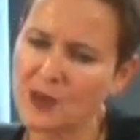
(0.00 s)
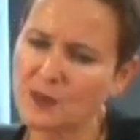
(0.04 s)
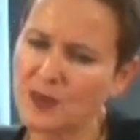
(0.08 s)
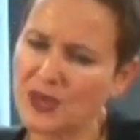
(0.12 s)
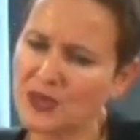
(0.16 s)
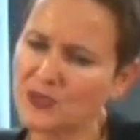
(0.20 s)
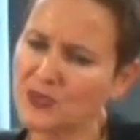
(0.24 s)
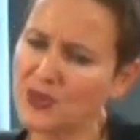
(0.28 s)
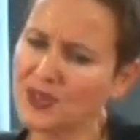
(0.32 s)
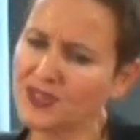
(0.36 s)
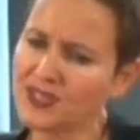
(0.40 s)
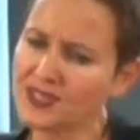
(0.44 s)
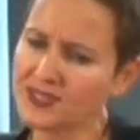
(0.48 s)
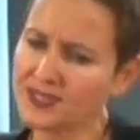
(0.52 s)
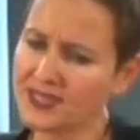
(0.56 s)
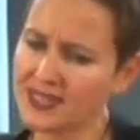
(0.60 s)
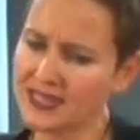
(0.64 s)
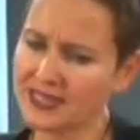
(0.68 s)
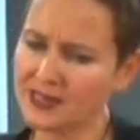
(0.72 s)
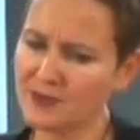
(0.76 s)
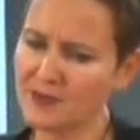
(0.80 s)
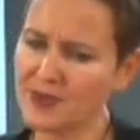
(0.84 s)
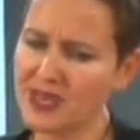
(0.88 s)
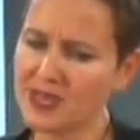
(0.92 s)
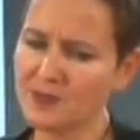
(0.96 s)
But what does
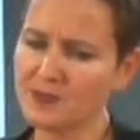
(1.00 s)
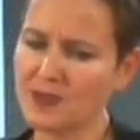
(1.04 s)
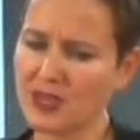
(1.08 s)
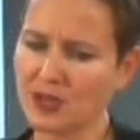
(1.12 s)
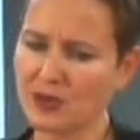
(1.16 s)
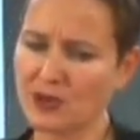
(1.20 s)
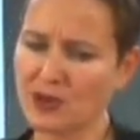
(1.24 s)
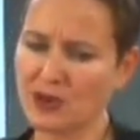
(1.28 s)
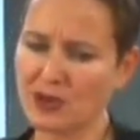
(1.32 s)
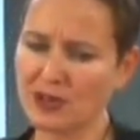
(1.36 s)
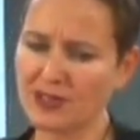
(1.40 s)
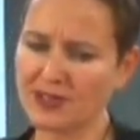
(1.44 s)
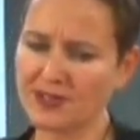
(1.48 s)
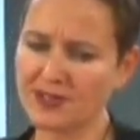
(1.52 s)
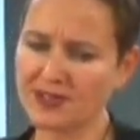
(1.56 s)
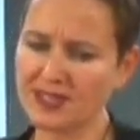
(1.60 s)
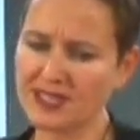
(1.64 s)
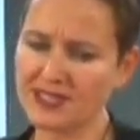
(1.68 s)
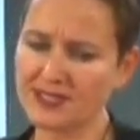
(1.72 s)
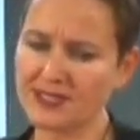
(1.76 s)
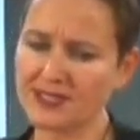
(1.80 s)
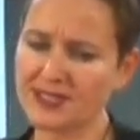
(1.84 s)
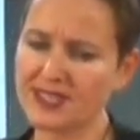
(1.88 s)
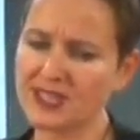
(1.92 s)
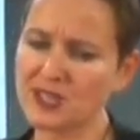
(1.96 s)
Hegel mean by calling
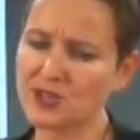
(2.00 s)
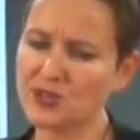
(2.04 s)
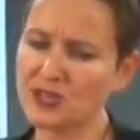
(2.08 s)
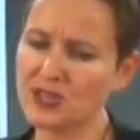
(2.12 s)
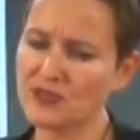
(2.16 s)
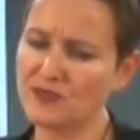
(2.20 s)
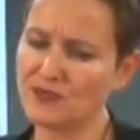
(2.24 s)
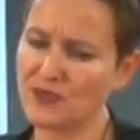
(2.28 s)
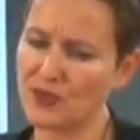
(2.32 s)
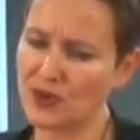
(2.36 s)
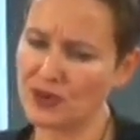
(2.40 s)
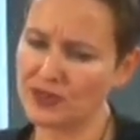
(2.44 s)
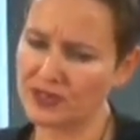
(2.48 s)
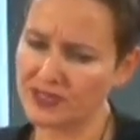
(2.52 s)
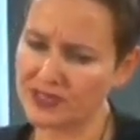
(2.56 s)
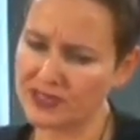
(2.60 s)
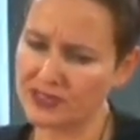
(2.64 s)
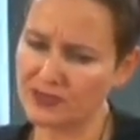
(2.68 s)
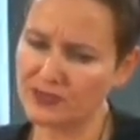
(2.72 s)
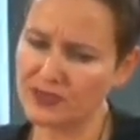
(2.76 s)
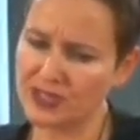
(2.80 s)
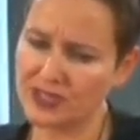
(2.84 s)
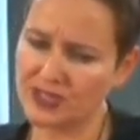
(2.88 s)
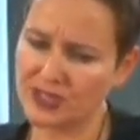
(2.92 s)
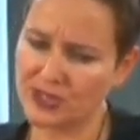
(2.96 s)
these the
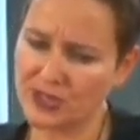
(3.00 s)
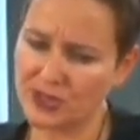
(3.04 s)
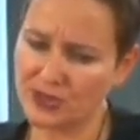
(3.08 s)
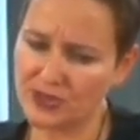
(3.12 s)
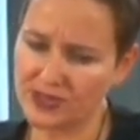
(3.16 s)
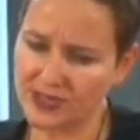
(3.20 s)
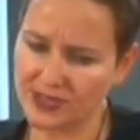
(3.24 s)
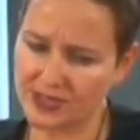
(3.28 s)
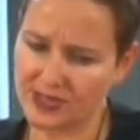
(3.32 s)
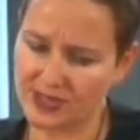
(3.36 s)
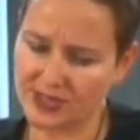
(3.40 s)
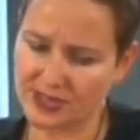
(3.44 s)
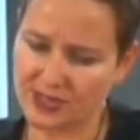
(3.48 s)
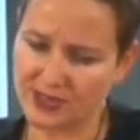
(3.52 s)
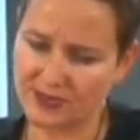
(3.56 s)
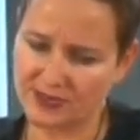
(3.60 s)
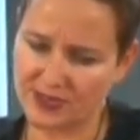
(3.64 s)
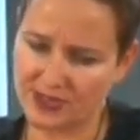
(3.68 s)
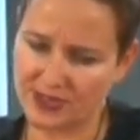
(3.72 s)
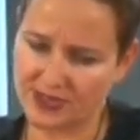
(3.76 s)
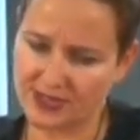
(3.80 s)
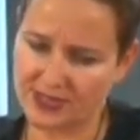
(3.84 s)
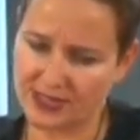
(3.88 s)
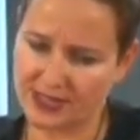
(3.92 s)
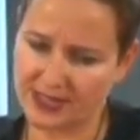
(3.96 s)
universal resources of
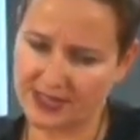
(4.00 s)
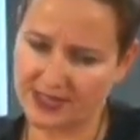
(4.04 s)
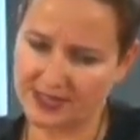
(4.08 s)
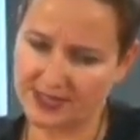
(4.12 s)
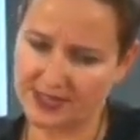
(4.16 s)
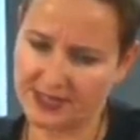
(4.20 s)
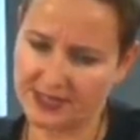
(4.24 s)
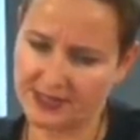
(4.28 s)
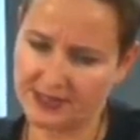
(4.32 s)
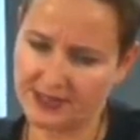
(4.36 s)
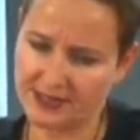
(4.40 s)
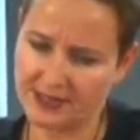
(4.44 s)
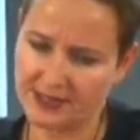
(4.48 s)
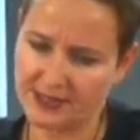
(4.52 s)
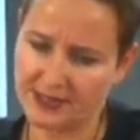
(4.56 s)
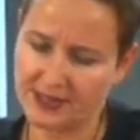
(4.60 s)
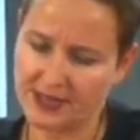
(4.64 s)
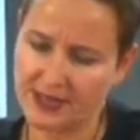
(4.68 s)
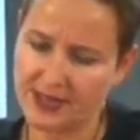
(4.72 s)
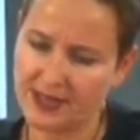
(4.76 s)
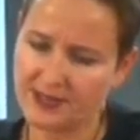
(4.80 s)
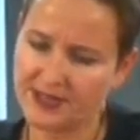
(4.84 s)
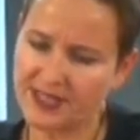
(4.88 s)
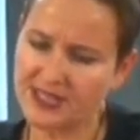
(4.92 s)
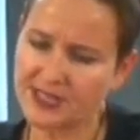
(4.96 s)
society?
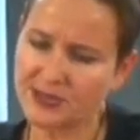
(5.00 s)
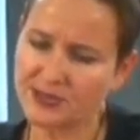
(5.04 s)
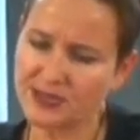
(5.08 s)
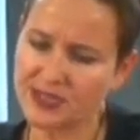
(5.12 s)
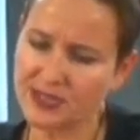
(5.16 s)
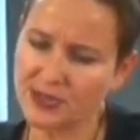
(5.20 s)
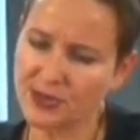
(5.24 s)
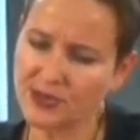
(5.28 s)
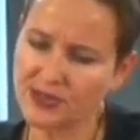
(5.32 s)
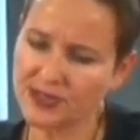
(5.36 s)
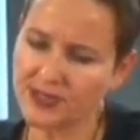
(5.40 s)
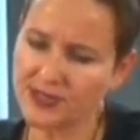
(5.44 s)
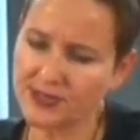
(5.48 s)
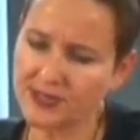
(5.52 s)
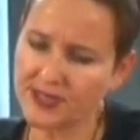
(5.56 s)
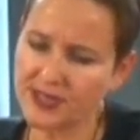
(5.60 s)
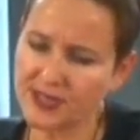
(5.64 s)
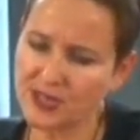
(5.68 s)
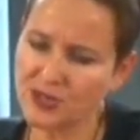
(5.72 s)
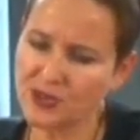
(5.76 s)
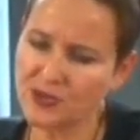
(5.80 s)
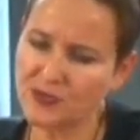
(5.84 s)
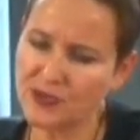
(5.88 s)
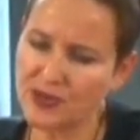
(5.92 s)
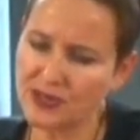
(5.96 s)
These resources are
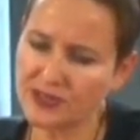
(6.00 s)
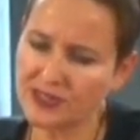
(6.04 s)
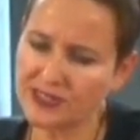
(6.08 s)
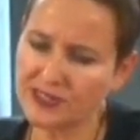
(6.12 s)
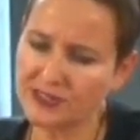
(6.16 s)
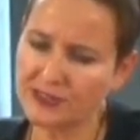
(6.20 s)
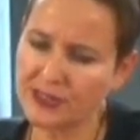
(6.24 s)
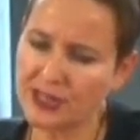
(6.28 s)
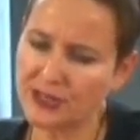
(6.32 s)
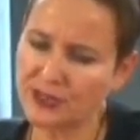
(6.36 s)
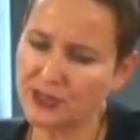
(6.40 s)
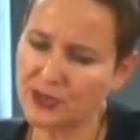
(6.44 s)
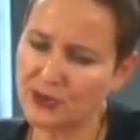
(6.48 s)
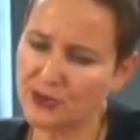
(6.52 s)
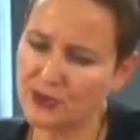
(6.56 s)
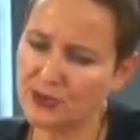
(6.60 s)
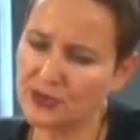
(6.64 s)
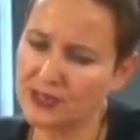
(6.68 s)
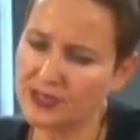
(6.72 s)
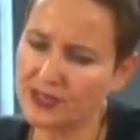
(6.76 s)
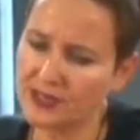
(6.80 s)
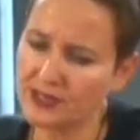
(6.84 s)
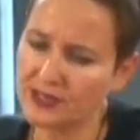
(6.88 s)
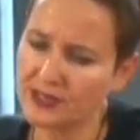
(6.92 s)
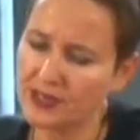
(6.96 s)
universal not
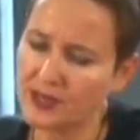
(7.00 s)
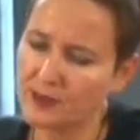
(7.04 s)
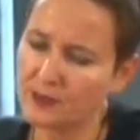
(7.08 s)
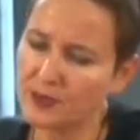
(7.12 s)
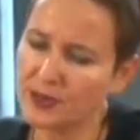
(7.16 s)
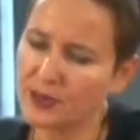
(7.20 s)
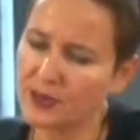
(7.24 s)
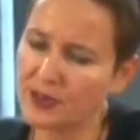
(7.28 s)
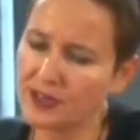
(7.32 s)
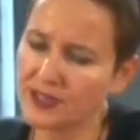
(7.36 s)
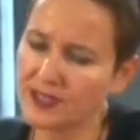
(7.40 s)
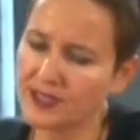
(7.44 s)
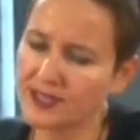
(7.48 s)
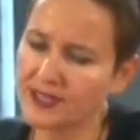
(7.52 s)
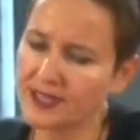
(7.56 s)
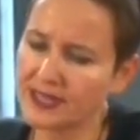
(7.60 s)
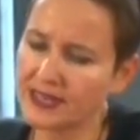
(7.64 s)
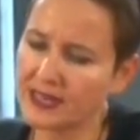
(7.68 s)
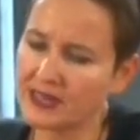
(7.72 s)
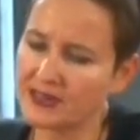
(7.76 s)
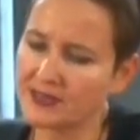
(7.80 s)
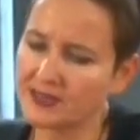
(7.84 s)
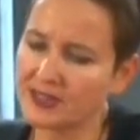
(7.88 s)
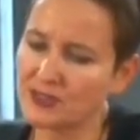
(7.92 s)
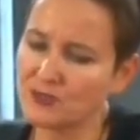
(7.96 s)
only because
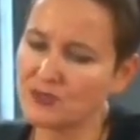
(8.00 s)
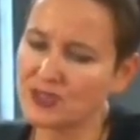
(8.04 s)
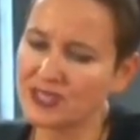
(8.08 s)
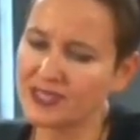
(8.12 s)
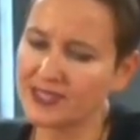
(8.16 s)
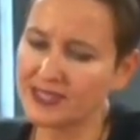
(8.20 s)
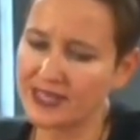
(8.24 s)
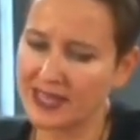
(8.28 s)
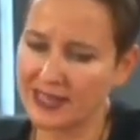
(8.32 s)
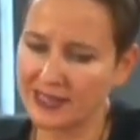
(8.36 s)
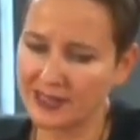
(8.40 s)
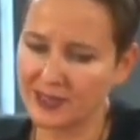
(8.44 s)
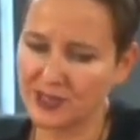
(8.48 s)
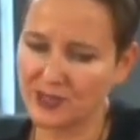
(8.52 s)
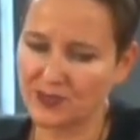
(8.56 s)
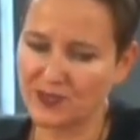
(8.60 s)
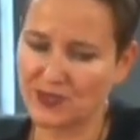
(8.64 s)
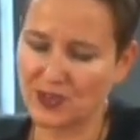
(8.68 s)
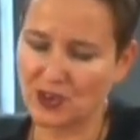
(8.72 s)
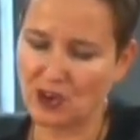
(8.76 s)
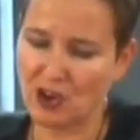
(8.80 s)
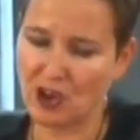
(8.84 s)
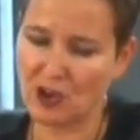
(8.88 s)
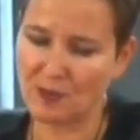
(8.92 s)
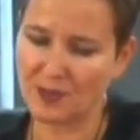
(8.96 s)
they are the result of
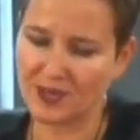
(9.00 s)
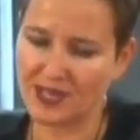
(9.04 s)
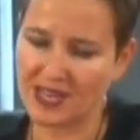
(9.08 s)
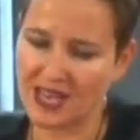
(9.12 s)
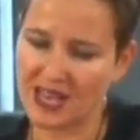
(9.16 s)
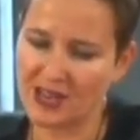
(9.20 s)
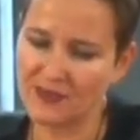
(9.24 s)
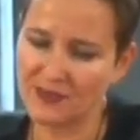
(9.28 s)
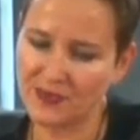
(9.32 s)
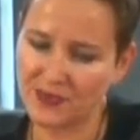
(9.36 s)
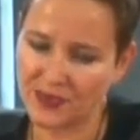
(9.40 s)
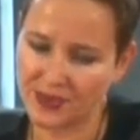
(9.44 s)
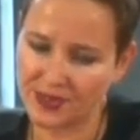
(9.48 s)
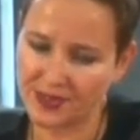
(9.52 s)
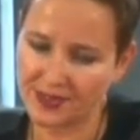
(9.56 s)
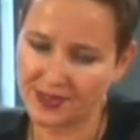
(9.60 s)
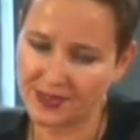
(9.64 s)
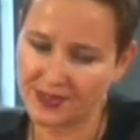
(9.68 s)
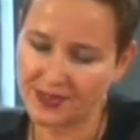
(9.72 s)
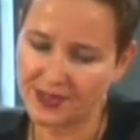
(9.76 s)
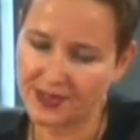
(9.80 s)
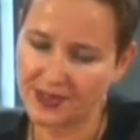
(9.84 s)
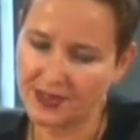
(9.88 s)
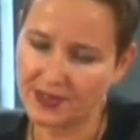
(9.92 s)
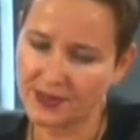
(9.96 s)
a common effort
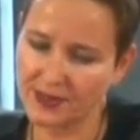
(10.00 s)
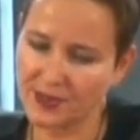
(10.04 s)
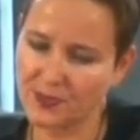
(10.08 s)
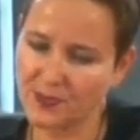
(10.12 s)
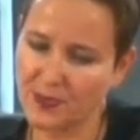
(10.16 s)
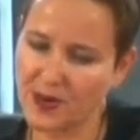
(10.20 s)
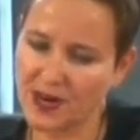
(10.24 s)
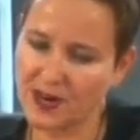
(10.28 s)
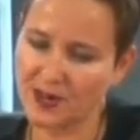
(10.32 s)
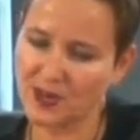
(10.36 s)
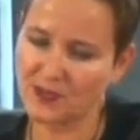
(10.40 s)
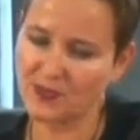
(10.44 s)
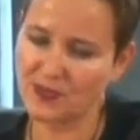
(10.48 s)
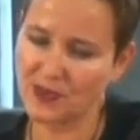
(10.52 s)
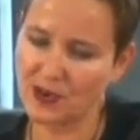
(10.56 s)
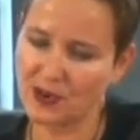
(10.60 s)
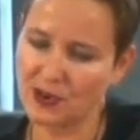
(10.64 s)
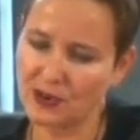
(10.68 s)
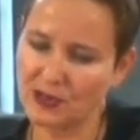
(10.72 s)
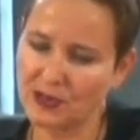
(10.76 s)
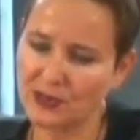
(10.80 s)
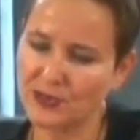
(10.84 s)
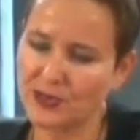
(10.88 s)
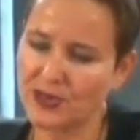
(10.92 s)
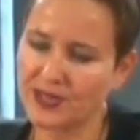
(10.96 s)
on the part of
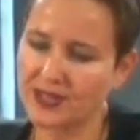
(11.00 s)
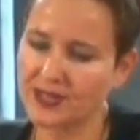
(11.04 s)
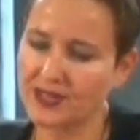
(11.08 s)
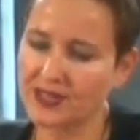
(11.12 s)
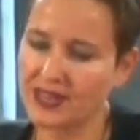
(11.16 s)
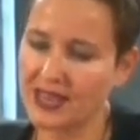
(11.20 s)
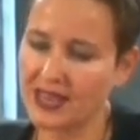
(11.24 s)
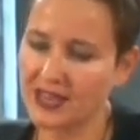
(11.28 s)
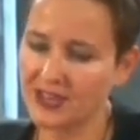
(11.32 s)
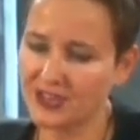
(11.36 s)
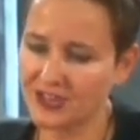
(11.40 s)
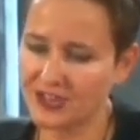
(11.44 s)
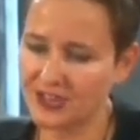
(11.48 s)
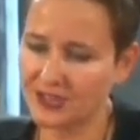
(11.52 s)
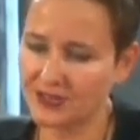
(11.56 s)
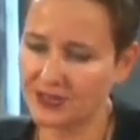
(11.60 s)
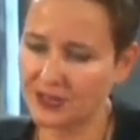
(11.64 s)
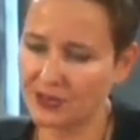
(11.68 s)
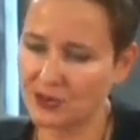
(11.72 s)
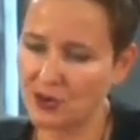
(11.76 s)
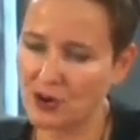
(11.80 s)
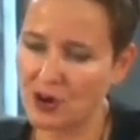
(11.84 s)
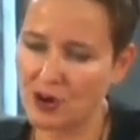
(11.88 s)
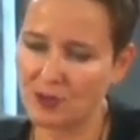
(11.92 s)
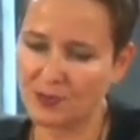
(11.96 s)
all who are engaged in
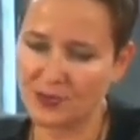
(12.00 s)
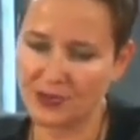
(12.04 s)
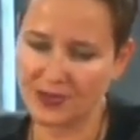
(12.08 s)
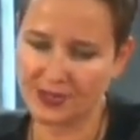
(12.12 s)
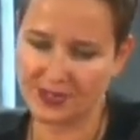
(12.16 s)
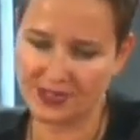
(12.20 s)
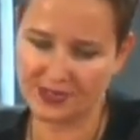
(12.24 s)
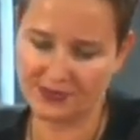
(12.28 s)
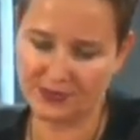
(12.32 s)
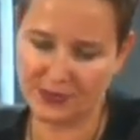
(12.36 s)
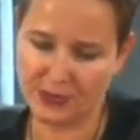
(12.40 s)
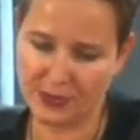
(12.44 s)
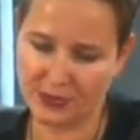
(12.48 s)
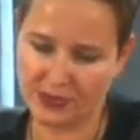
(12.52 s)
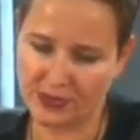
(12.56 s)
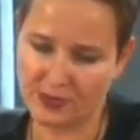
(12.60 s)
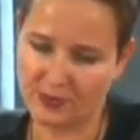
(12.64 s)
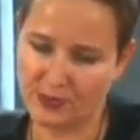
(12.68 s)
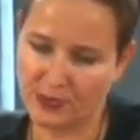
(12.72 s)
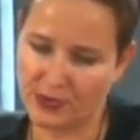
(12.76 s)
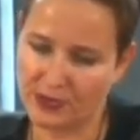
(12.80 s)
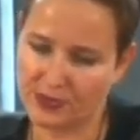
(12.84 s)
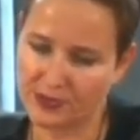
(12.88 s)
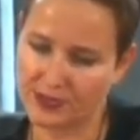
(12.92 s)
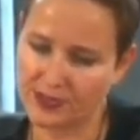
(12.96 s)
the cooperative working
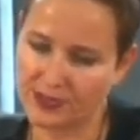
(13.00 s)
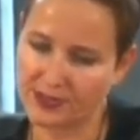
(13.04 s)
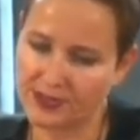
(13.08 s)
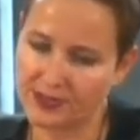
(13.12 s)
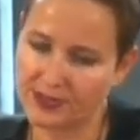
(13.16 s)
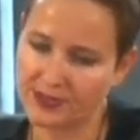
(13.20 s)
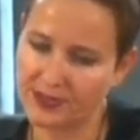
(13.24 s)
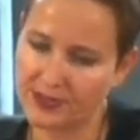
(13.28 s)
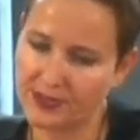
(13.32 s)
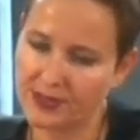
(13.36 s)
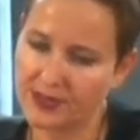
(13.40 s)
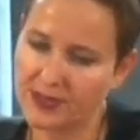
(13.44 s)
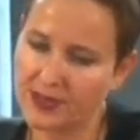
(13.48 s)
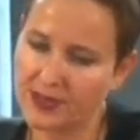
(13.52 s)
process,